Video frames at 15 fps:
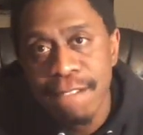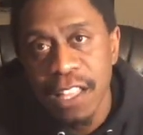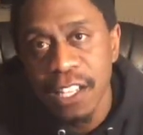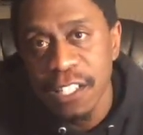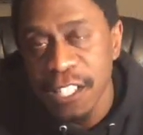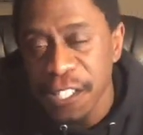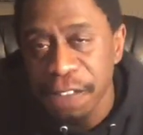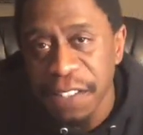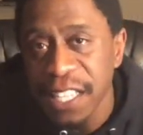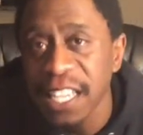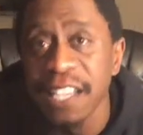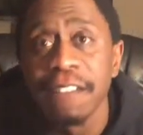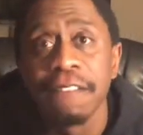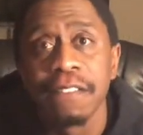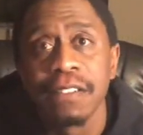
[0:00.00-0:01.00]
Just
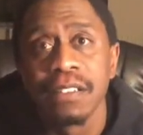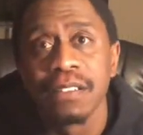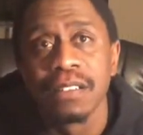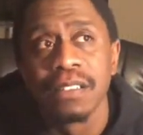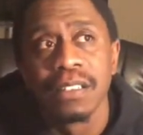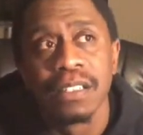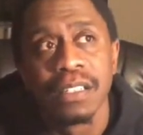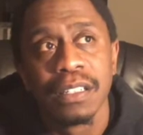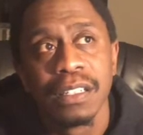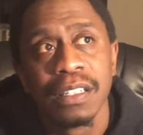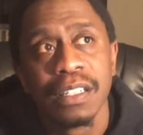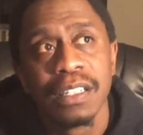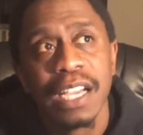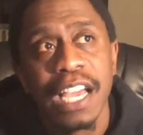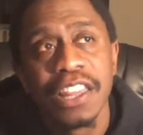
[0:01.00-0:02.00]
forgive.
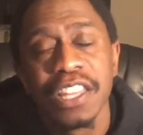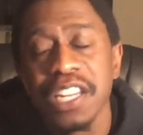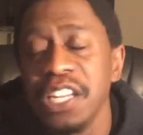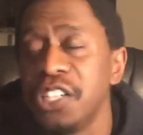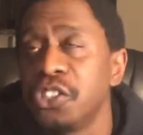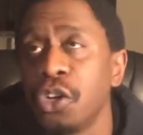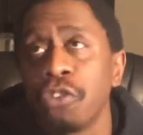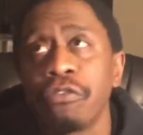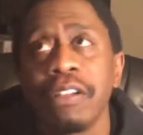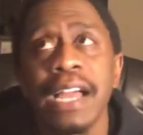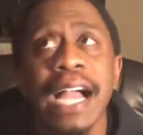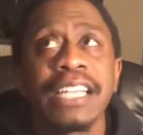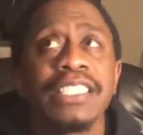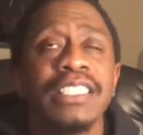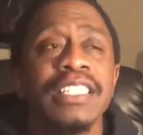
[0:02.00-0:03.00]
And the knee-jerk
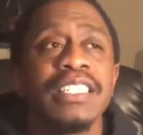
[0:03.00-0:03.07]
reaction is